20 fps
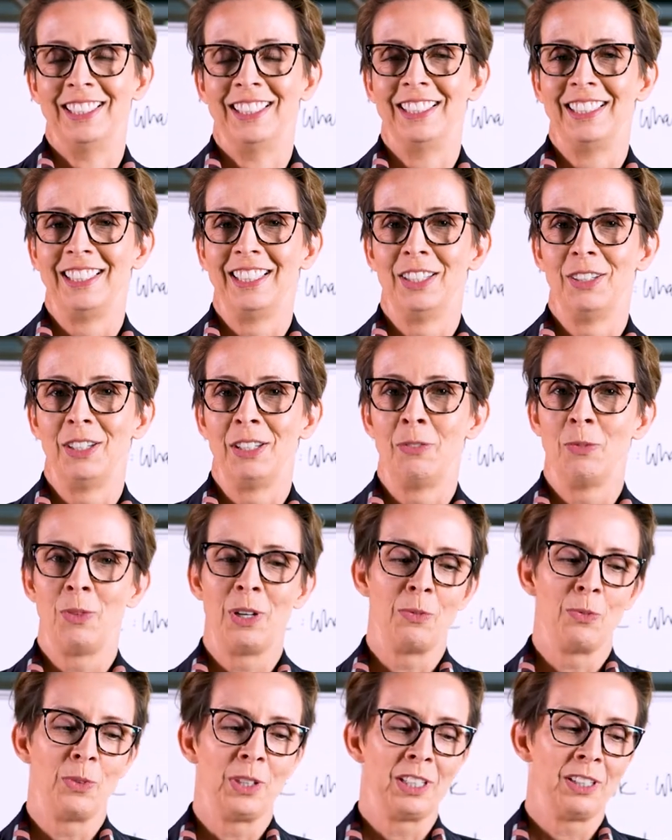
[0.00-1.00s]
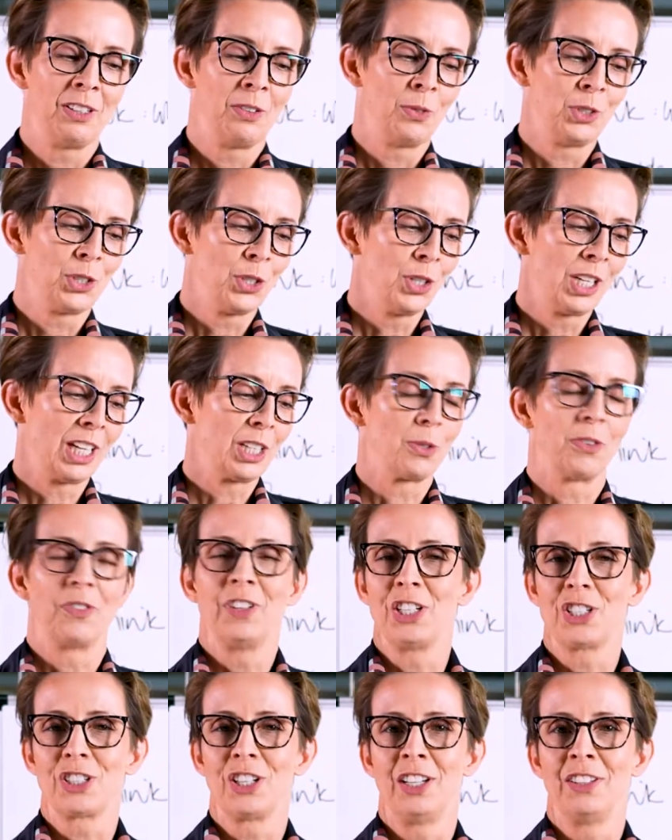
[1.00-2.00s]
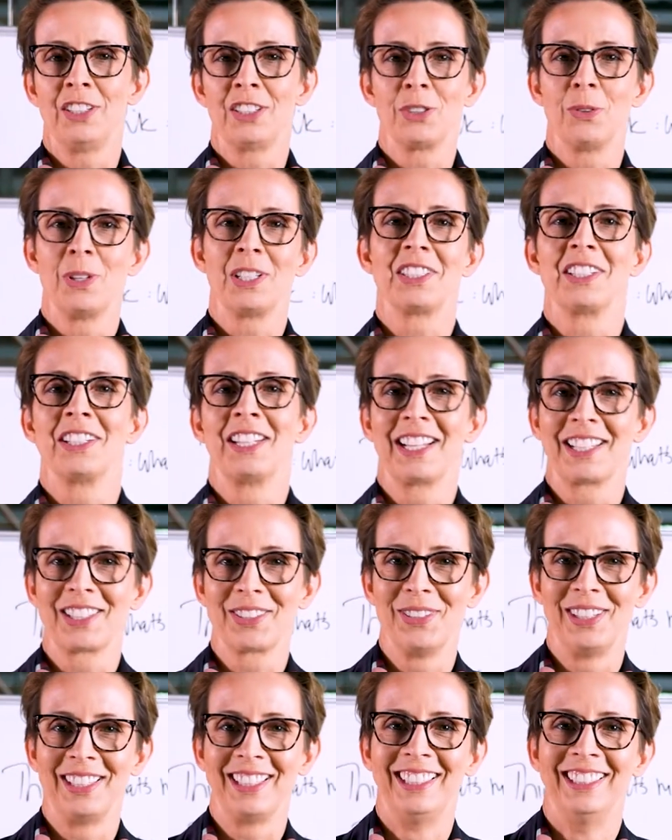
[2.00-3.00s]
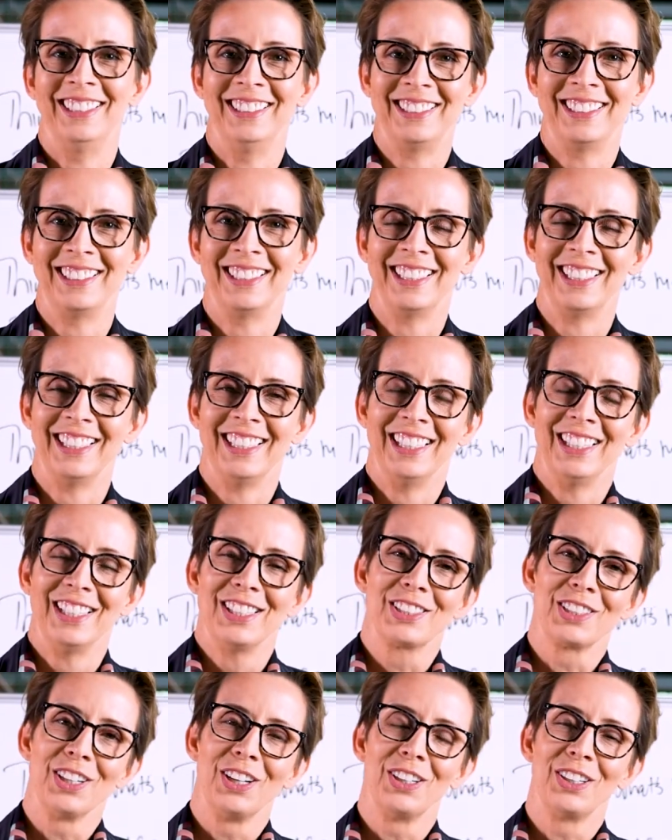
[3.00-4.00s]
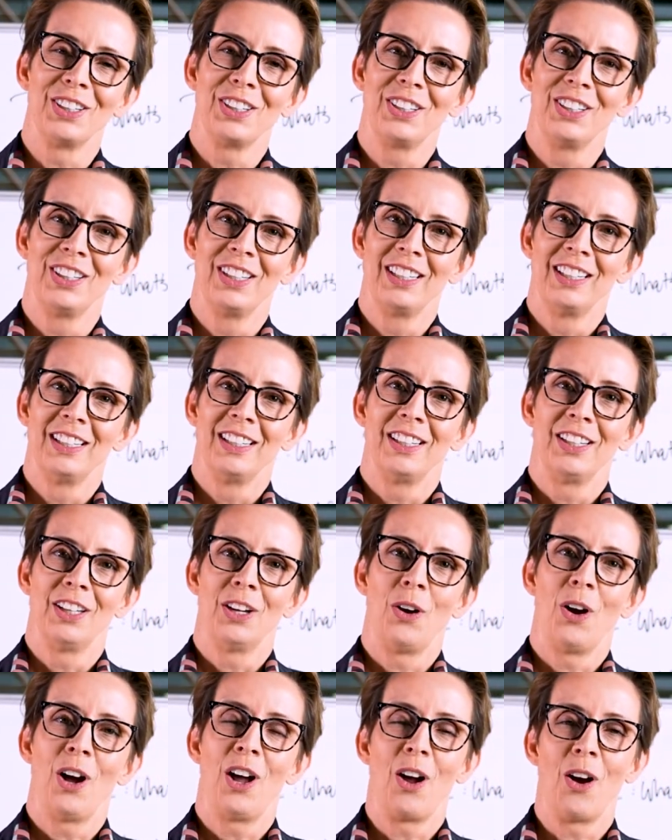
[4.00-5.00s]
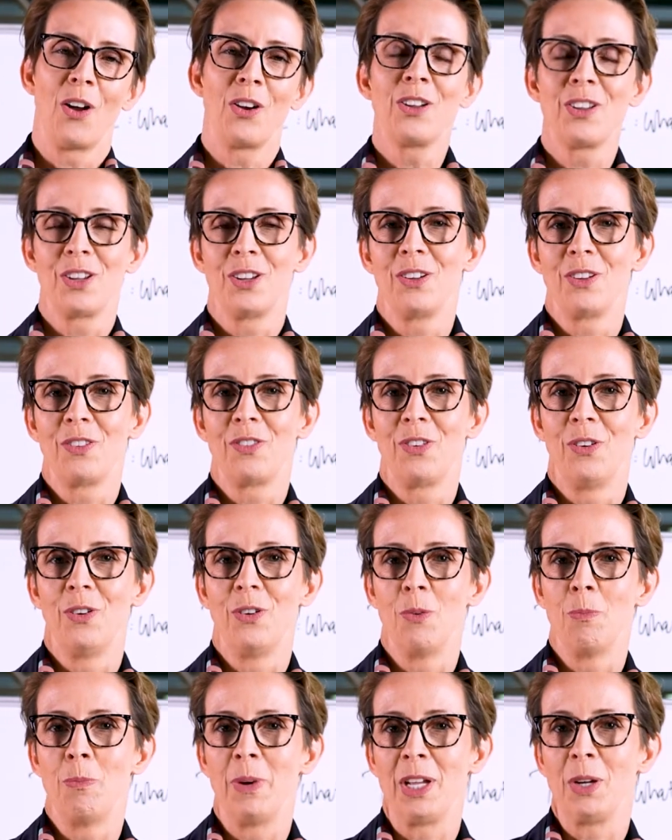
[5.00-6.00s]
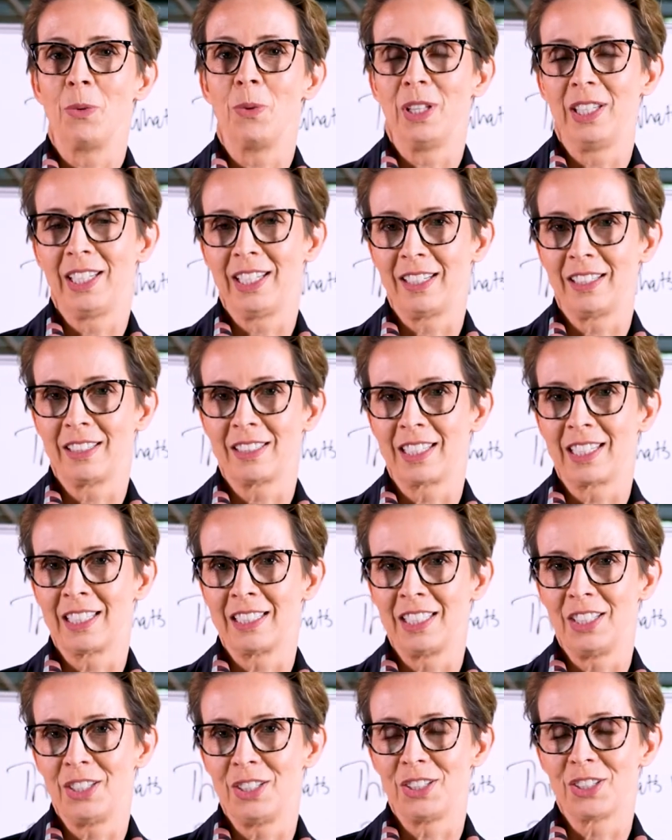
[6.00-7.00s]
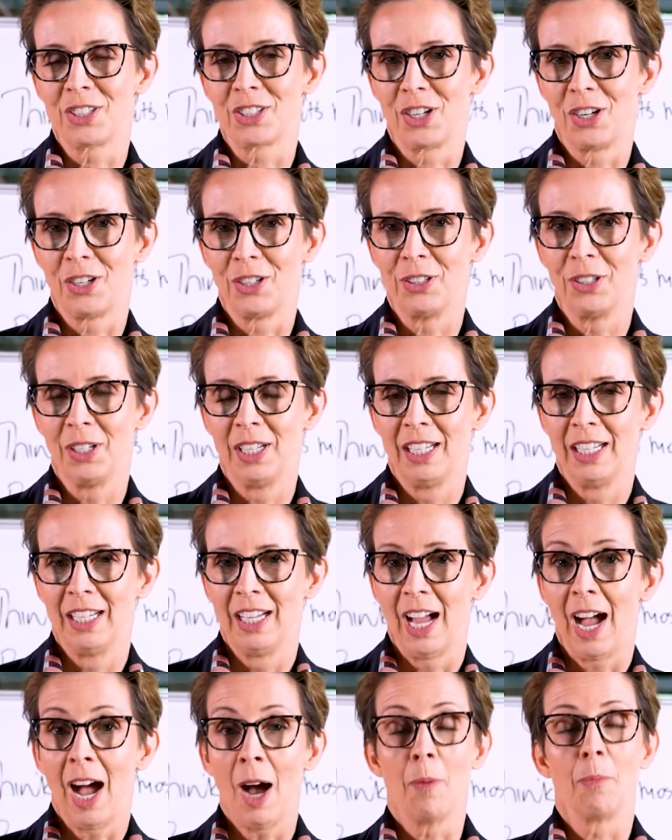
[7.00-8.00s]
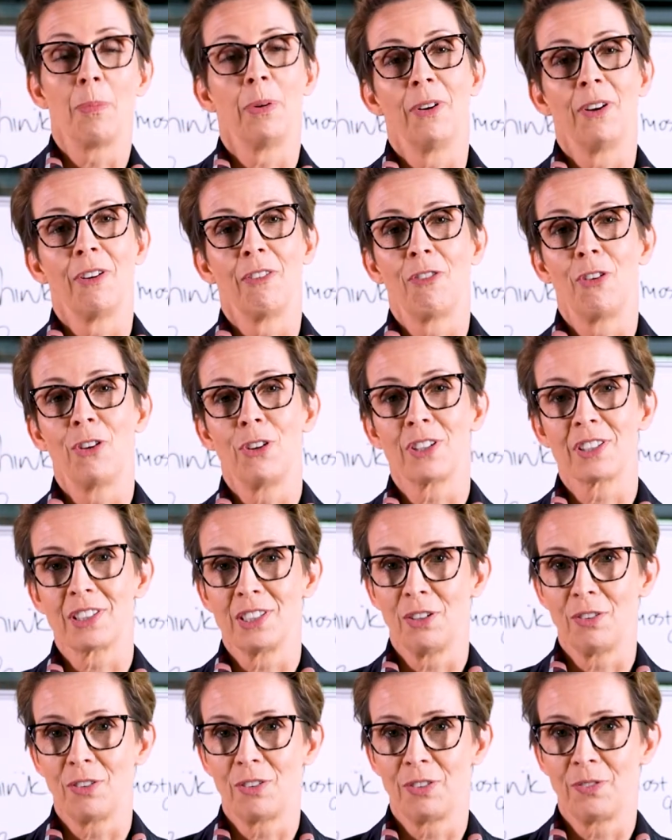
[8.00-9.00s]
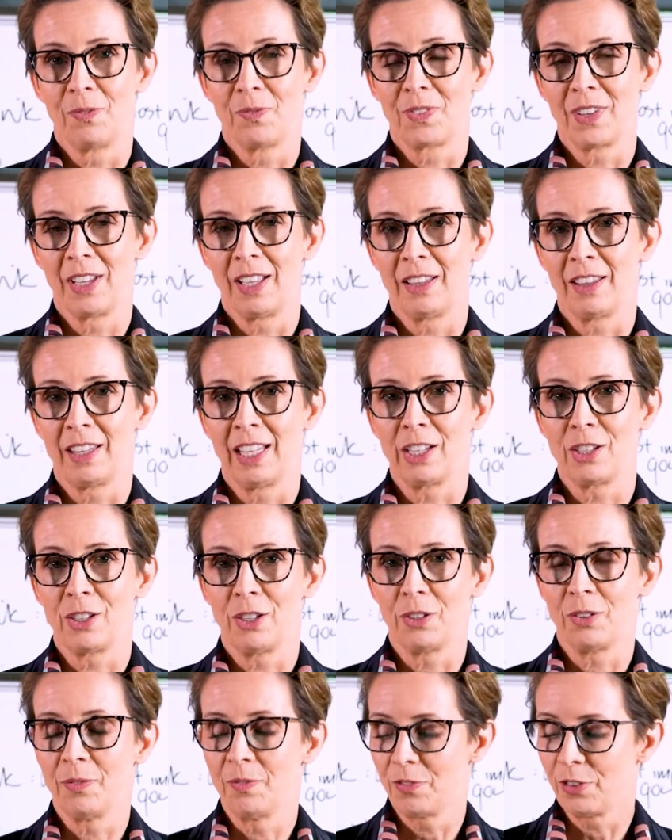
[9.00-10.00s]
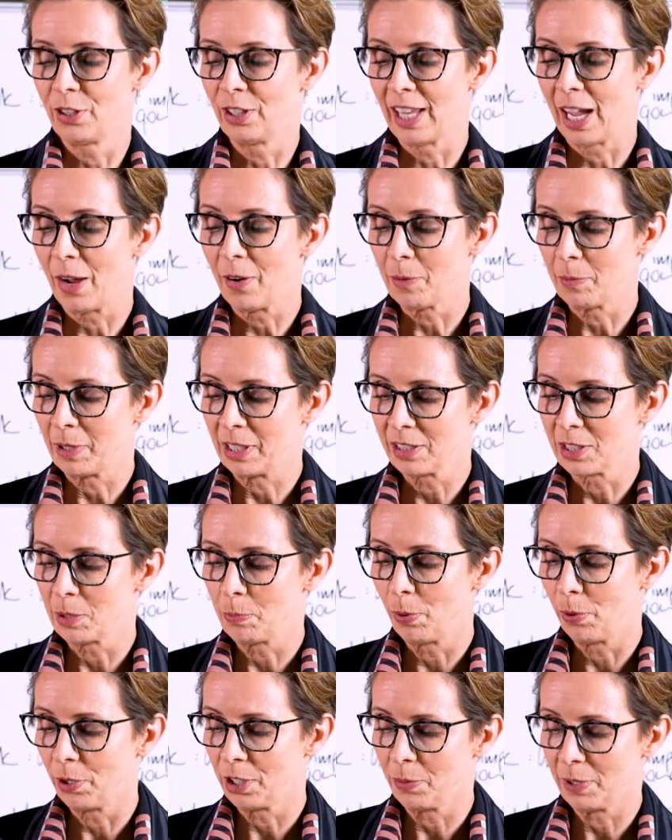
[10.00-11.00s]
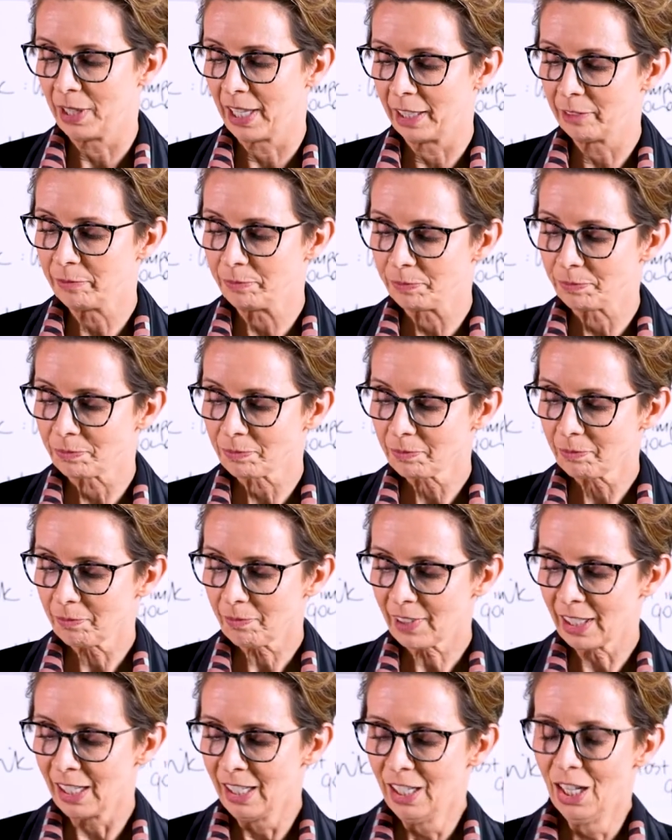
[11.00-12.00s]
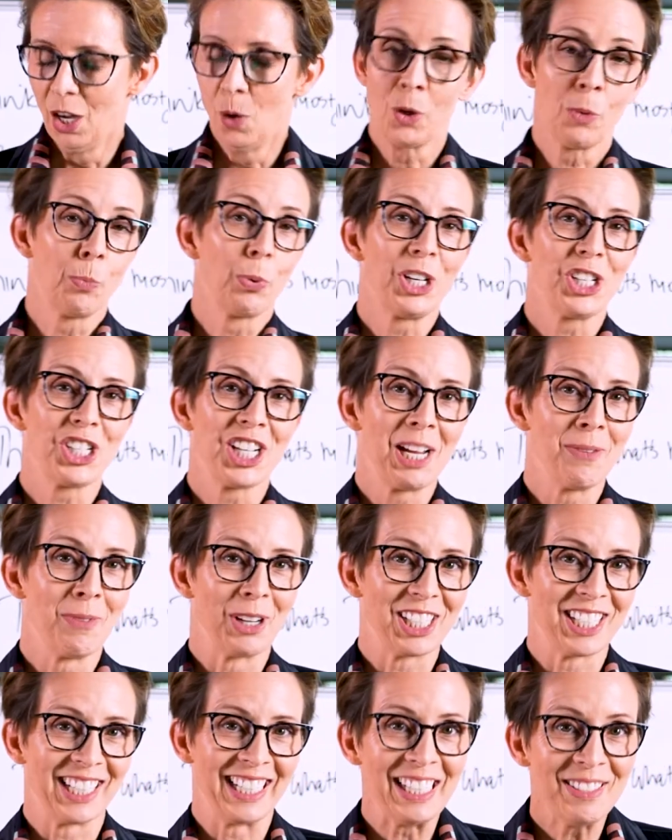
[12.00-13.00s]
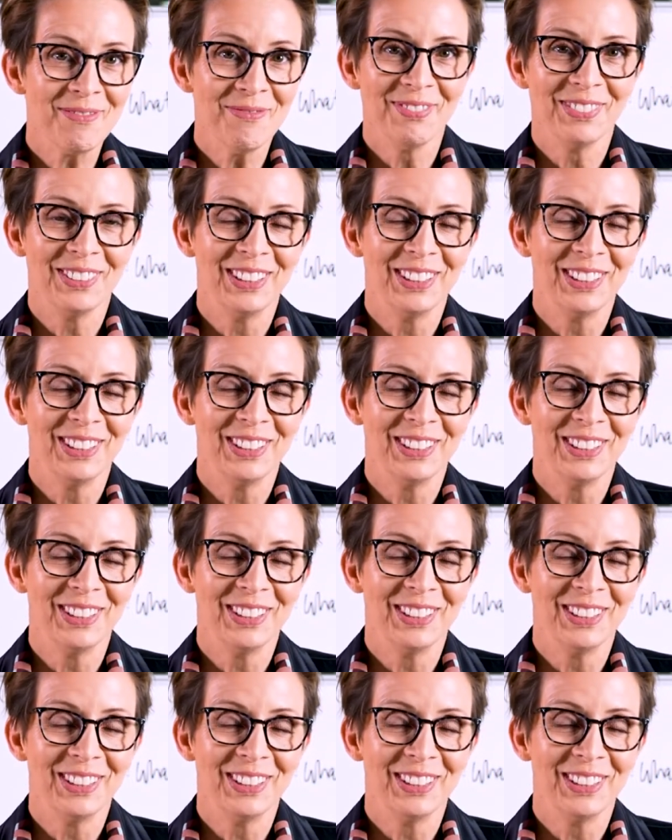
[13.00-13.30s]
Yeah, and when we do get to a finish line, there's always the next one. So I honour you for being willing to continue to show up for yourself, and thank you for allowing me to support you in that. I want to appreciate my team,